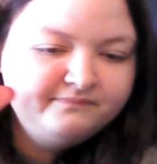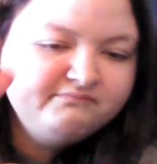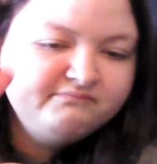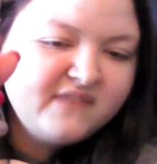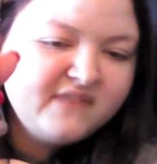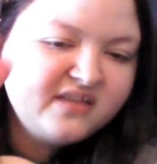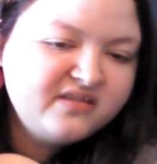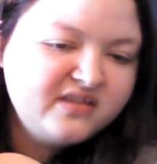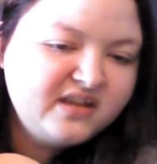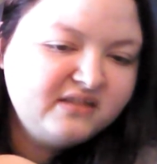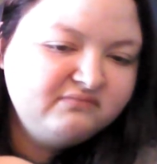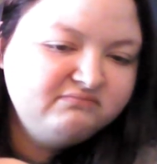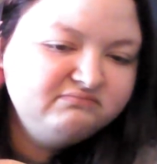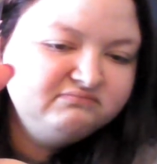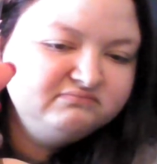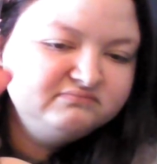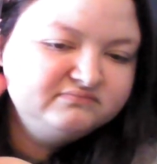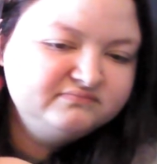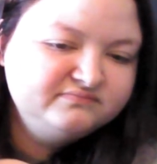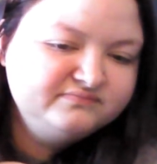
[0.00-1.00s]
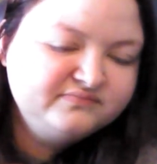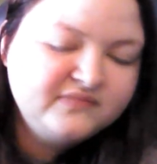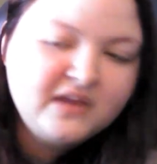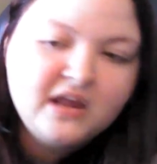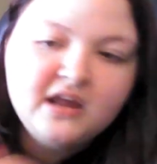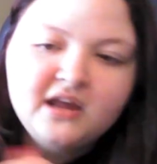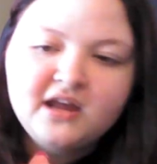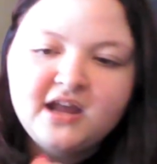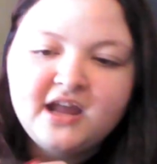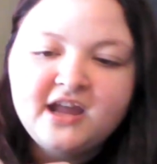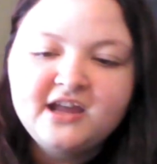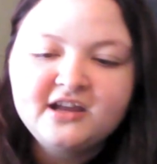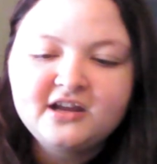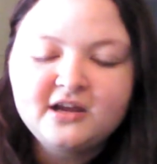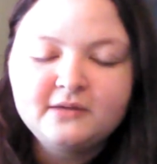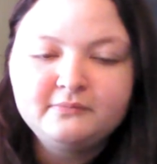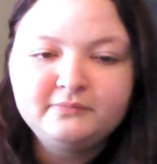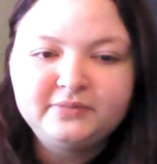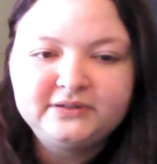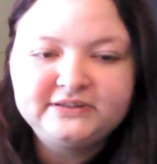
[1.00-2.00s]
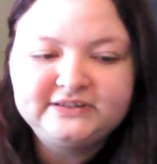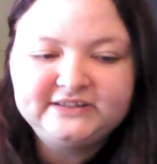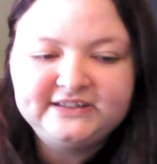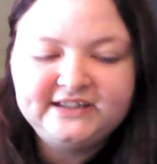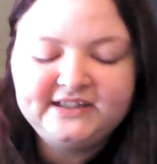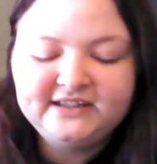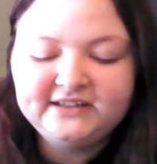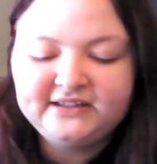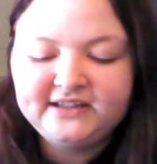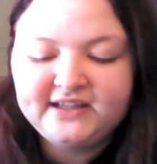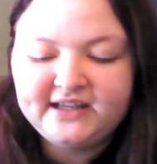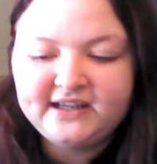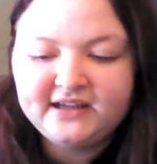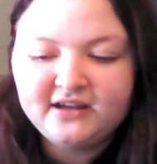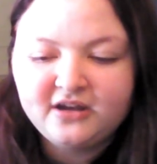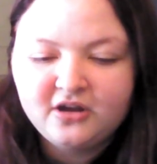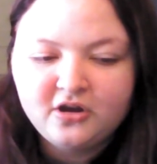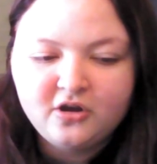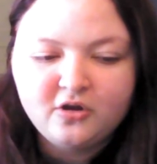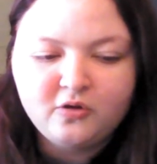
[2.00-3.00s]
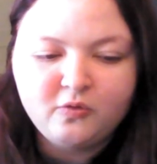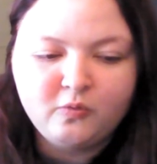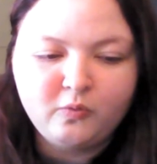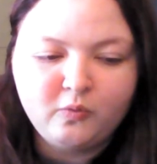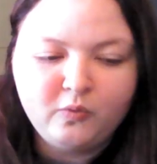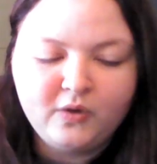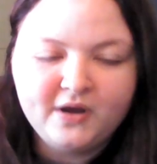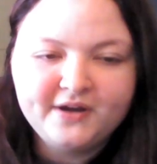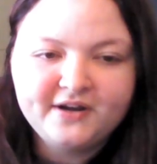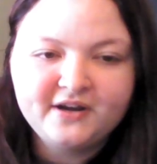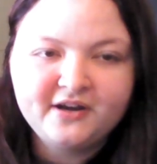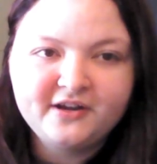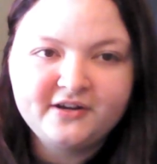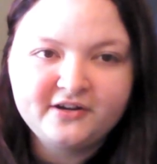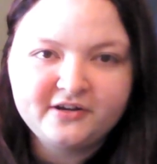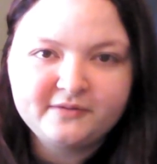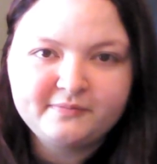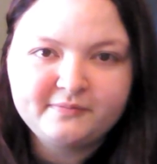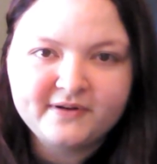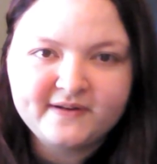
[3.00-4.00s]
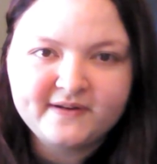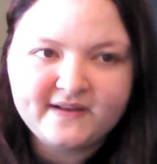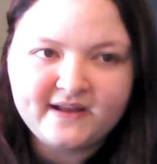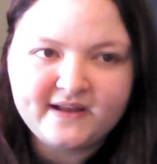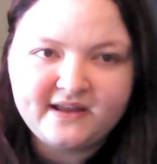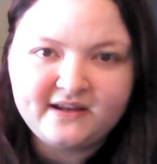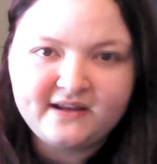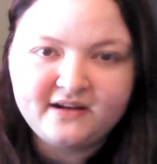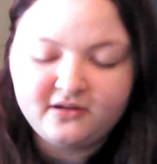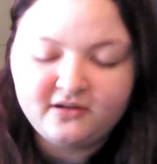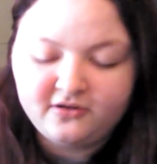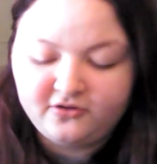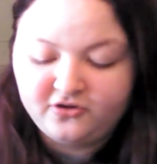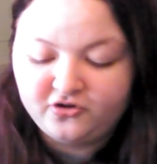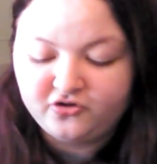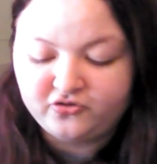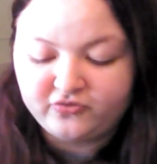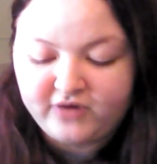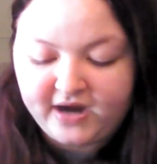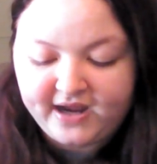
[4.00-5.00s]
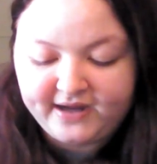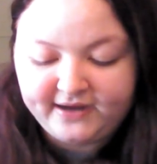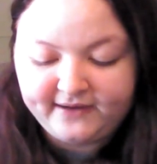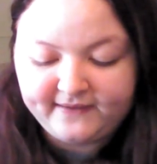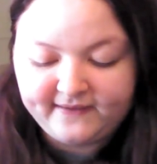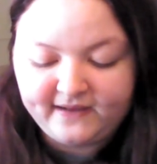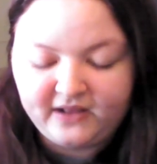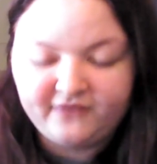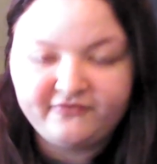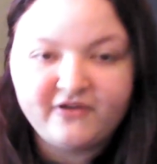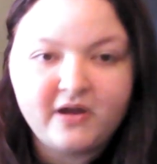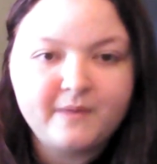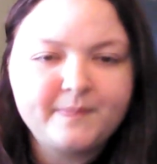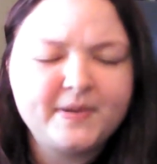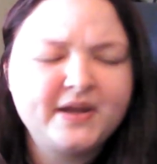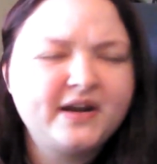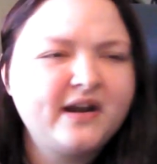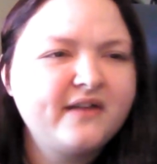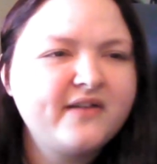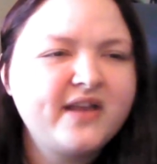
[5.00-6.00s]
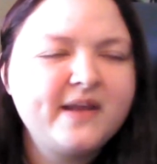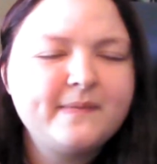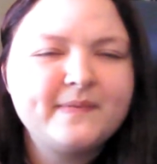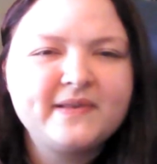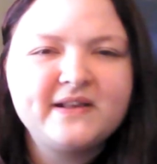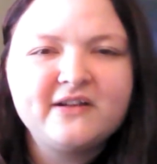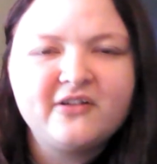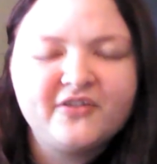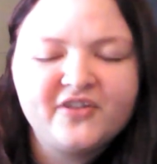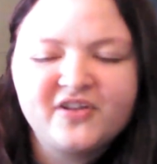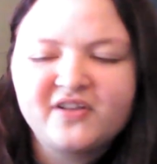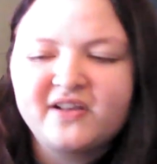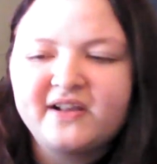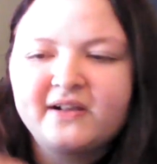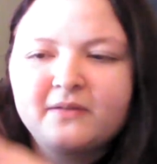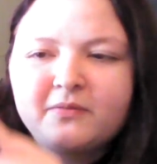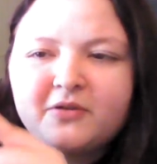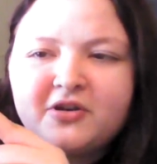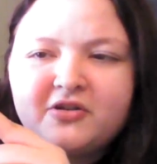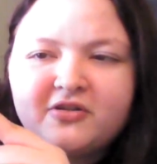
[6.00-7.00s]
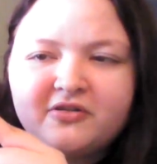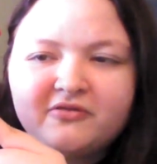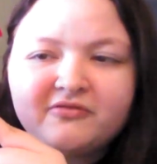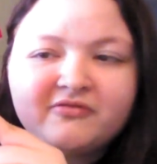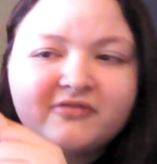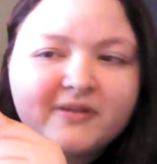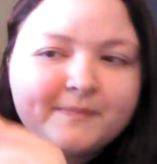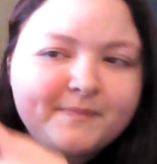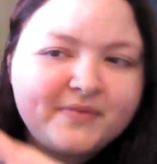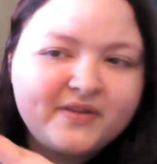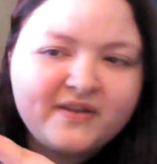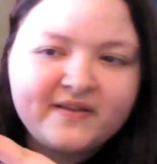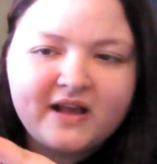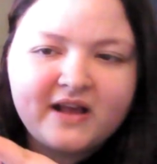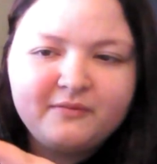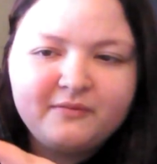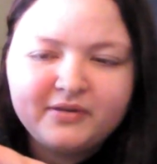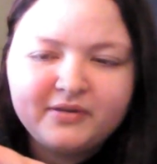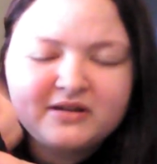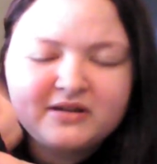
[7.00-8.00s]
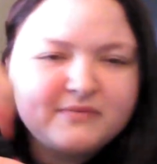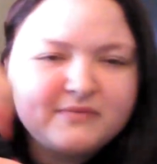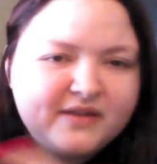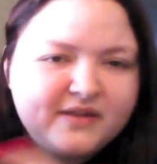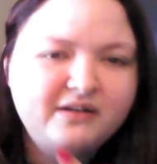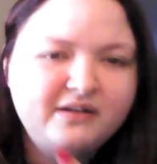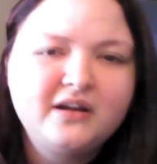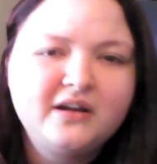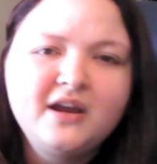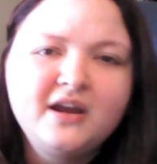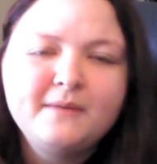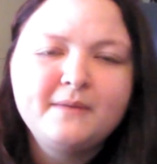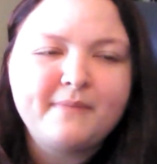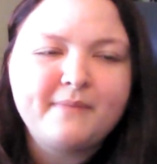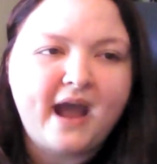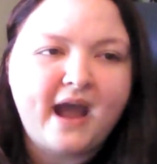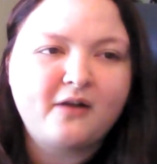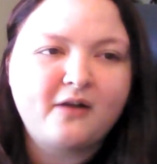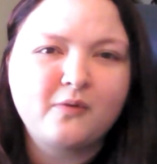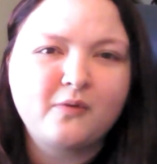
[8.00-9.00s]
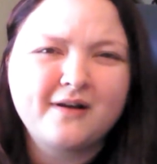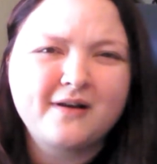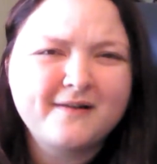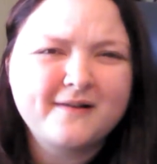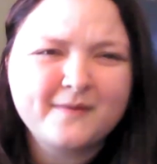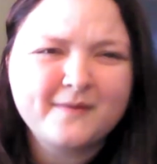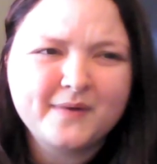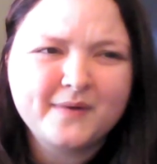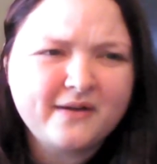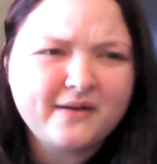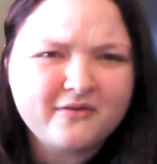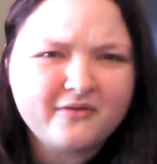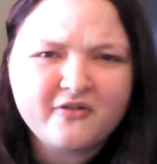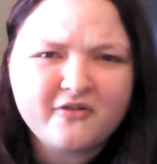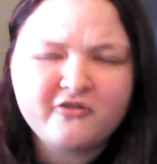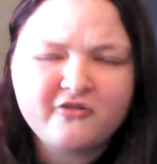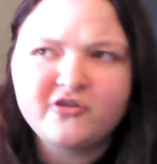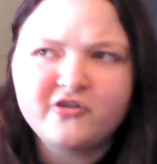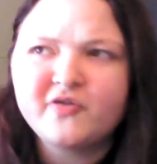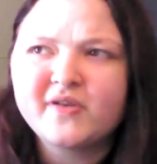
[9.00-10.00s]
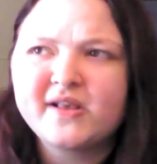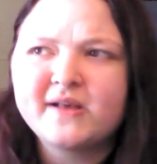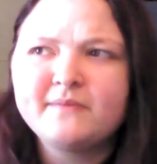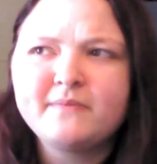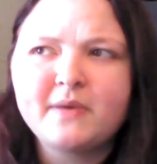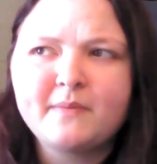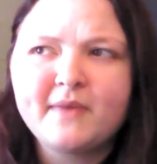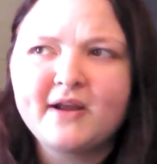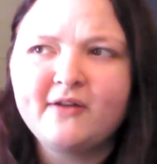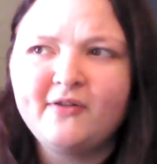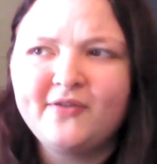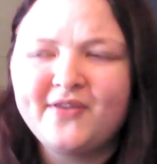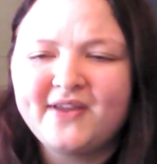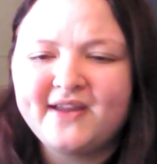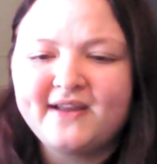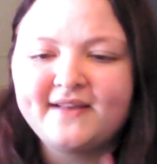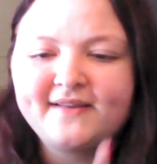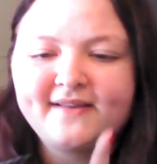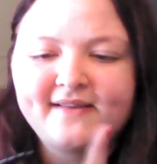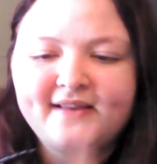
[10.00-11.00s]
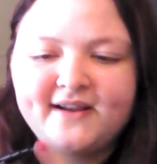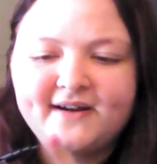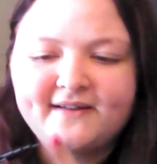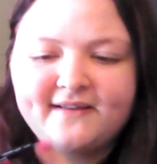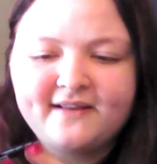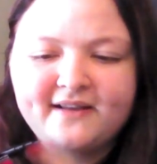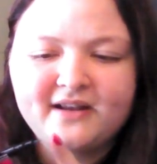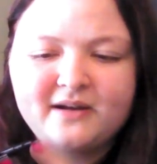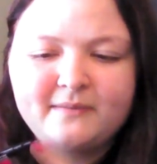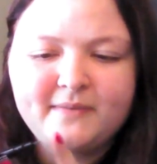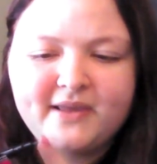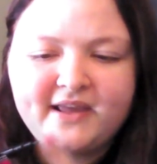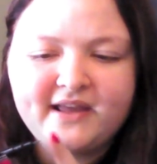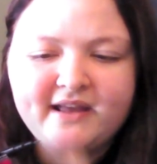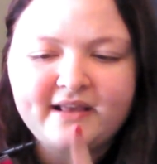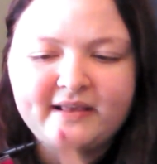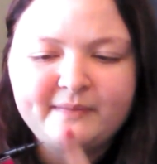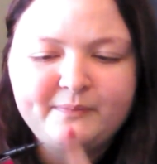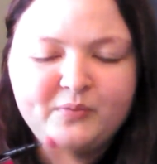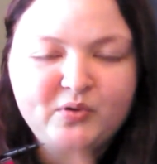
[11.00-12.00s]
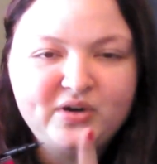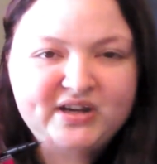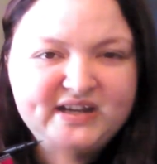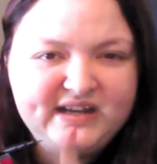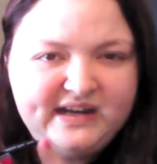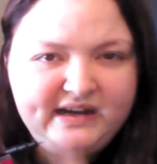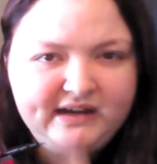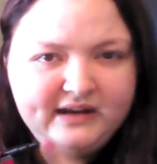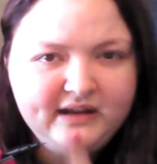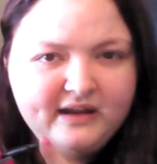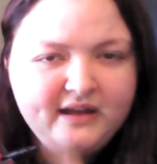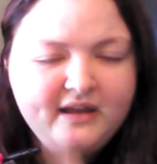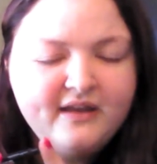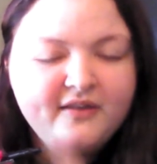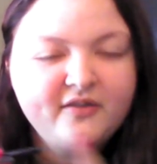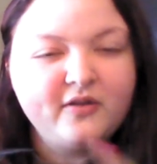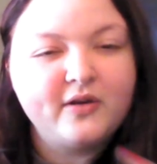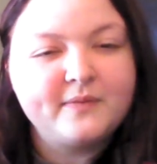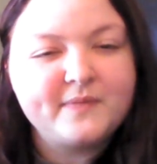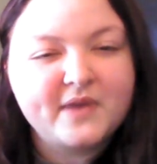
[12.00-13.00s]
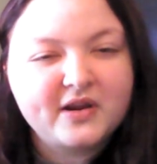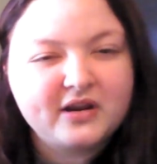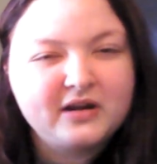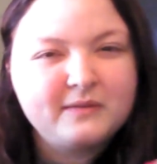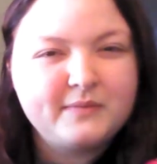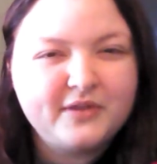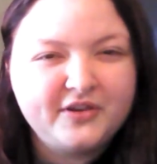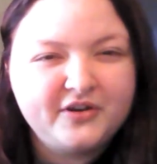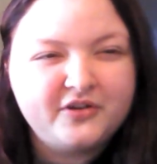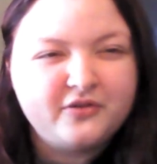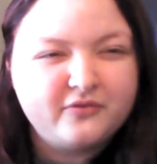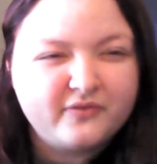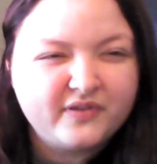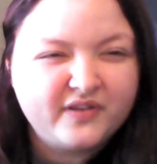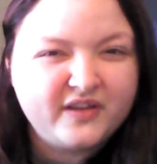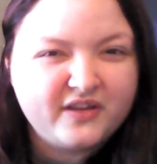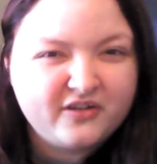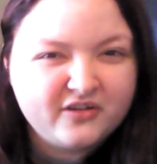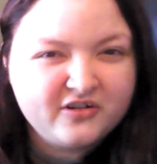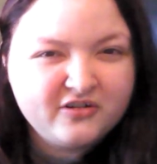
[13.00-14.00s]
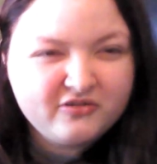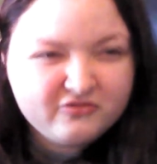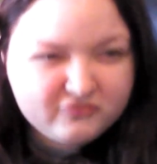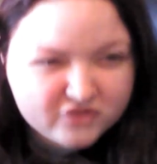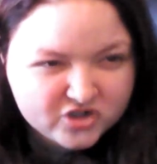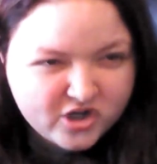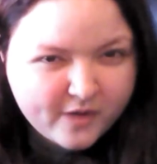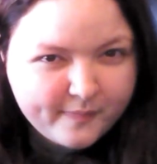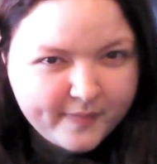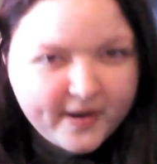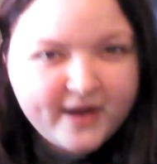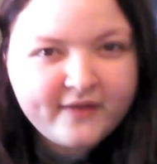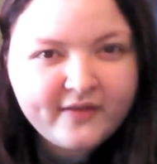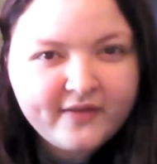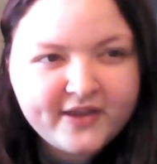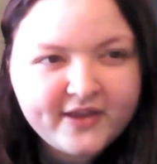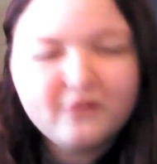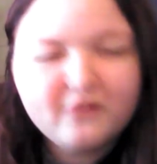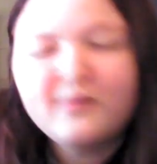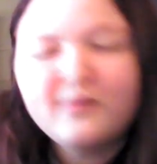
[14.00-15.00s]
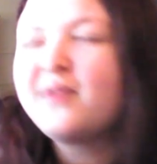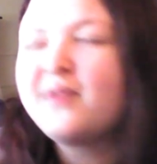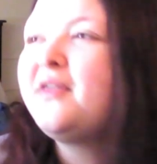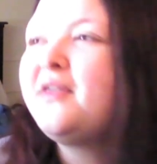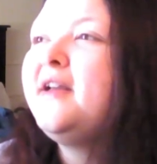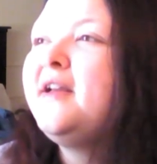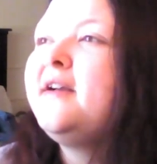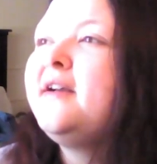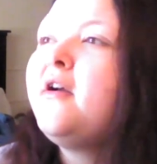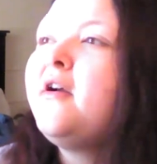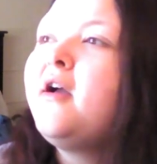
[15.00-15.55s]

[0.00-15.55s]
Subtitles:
Nothing. It completely 100% dried itself up. And I keep seeing all these things where you can rip these out and put them in backwards or whatever and still use them. But my whole thing is that it's not going to be as pointed. So I'm not going to be able to do really good sharp eyeliner with it.